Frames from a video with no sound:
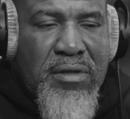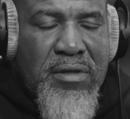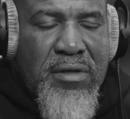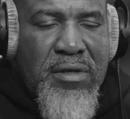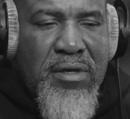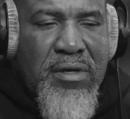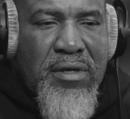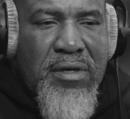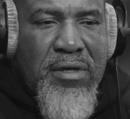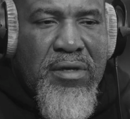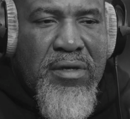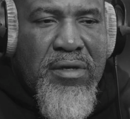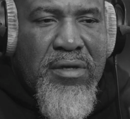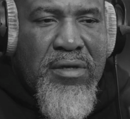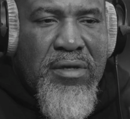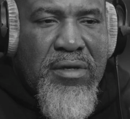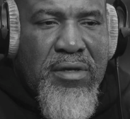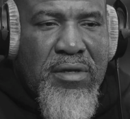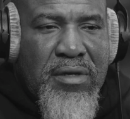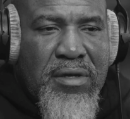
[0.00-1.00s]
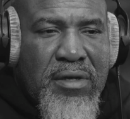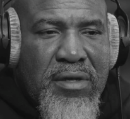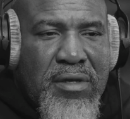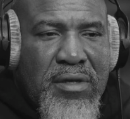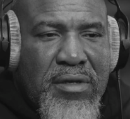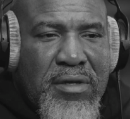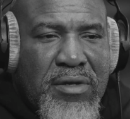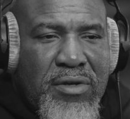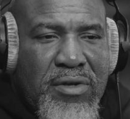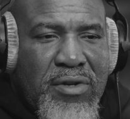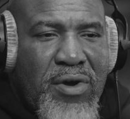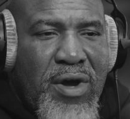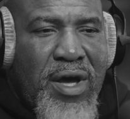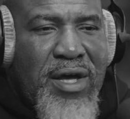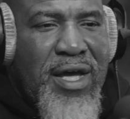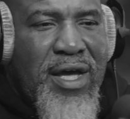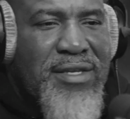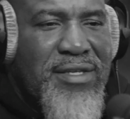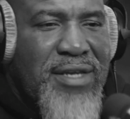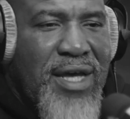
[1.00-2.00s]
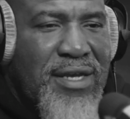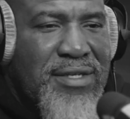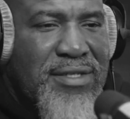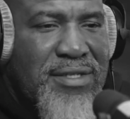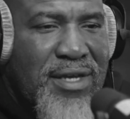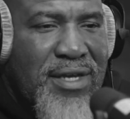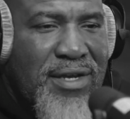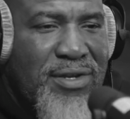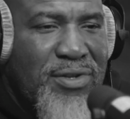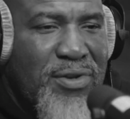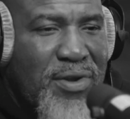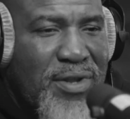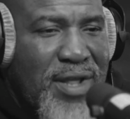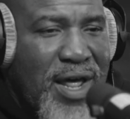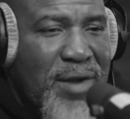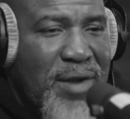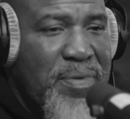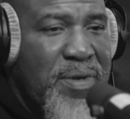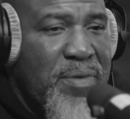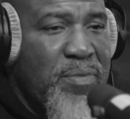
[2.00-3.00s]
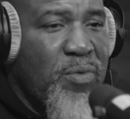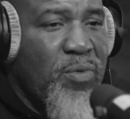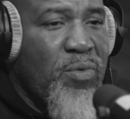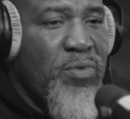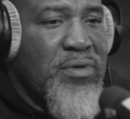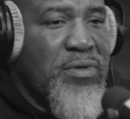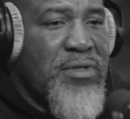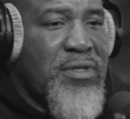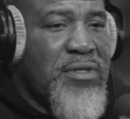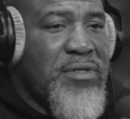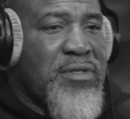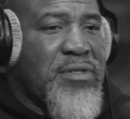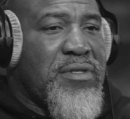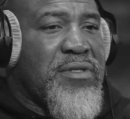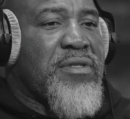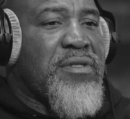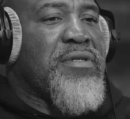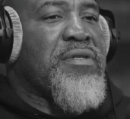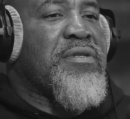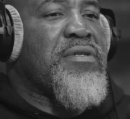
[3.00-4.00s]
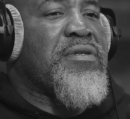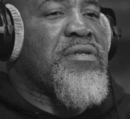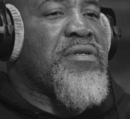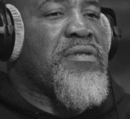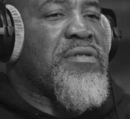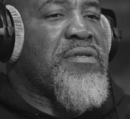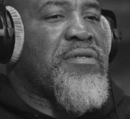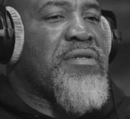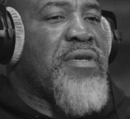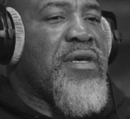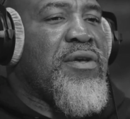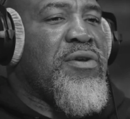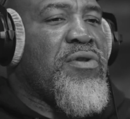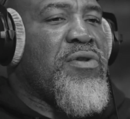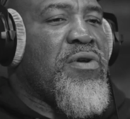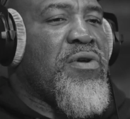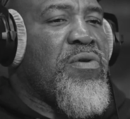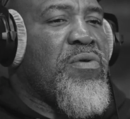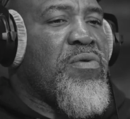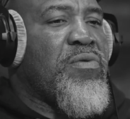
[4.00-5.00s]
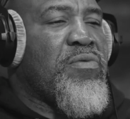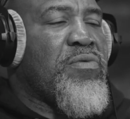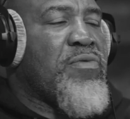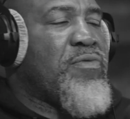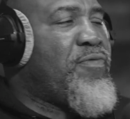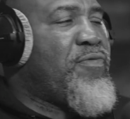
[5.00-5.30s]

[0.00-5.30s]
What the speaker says: Yeah. You know, a lot of people say, you know,